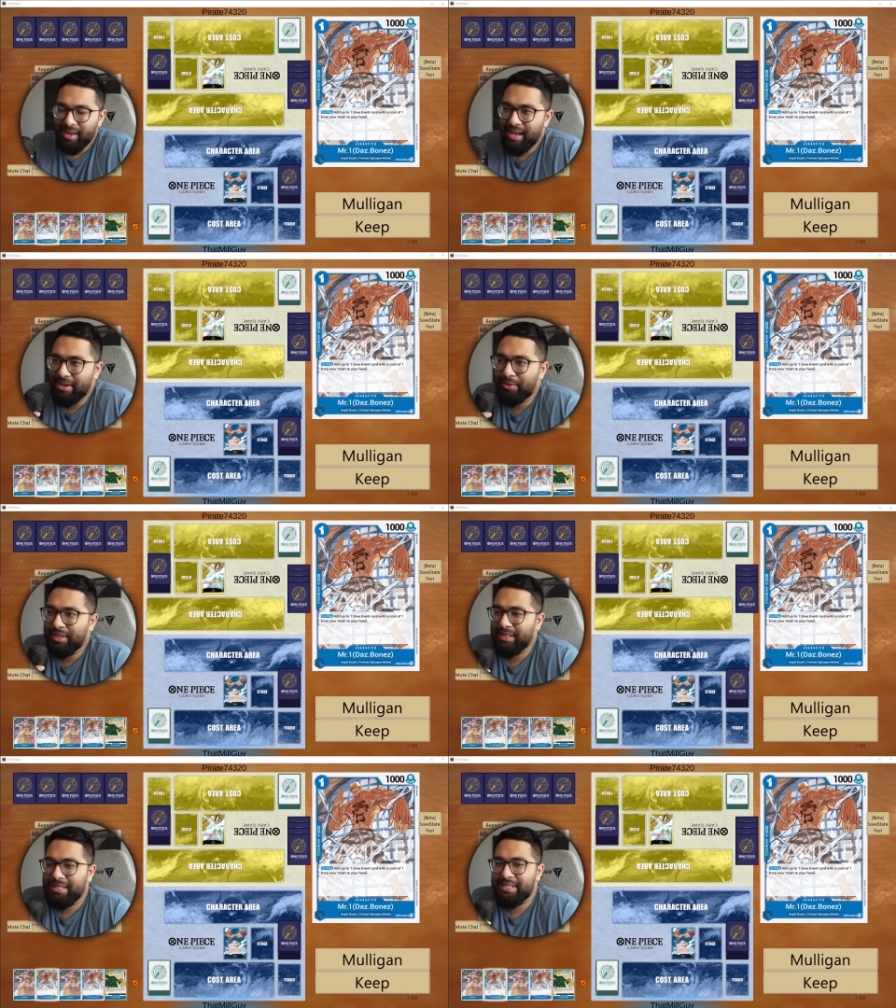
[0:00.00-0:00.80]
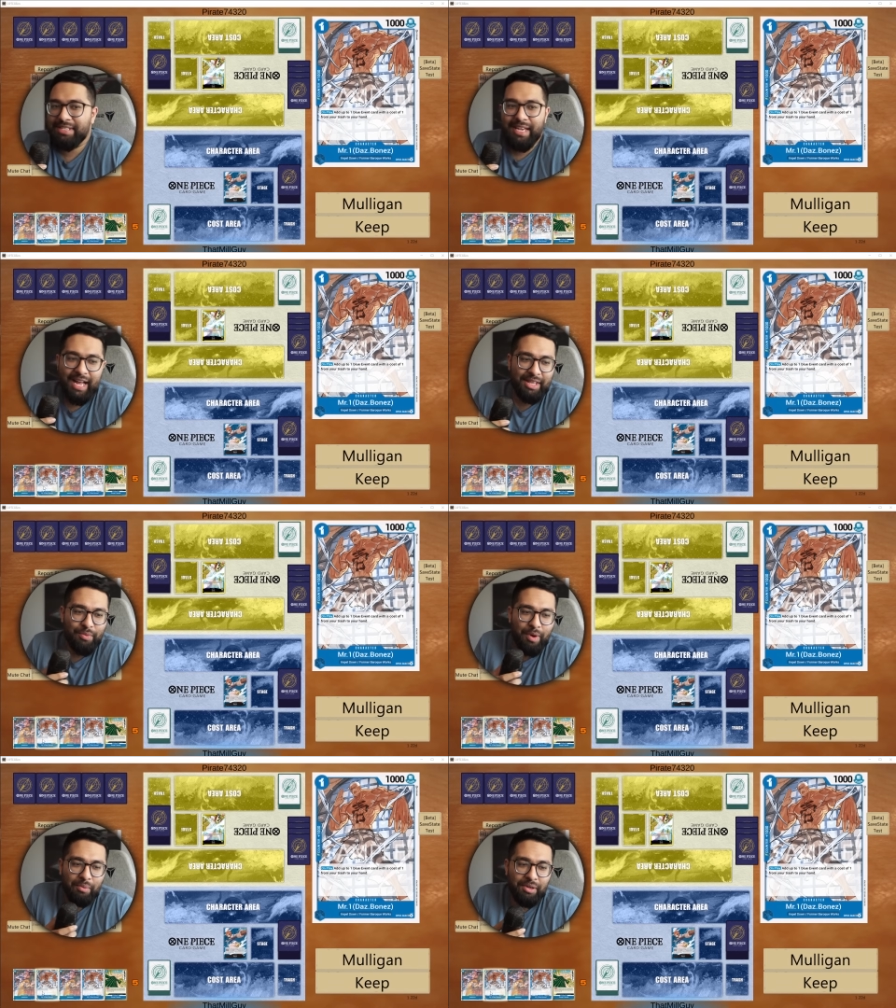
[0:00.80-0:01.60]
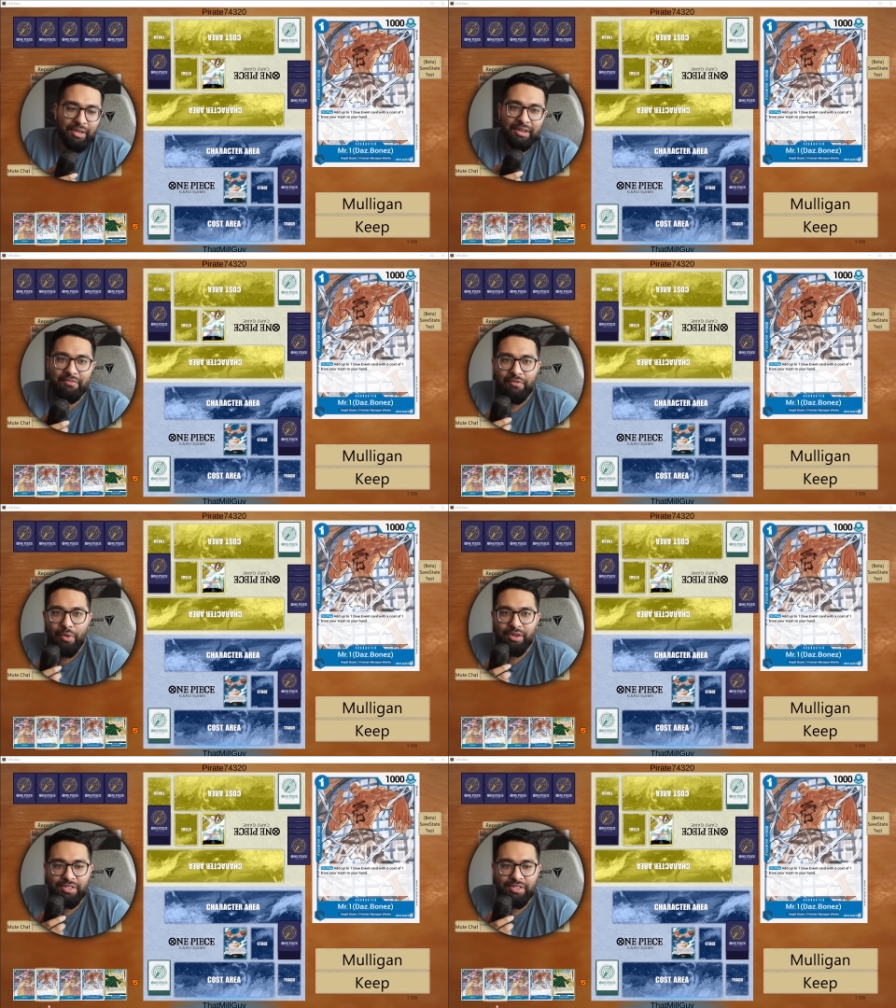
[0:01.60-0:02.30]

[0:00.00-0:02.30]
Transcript: I don't think that's exactly what we're looking for.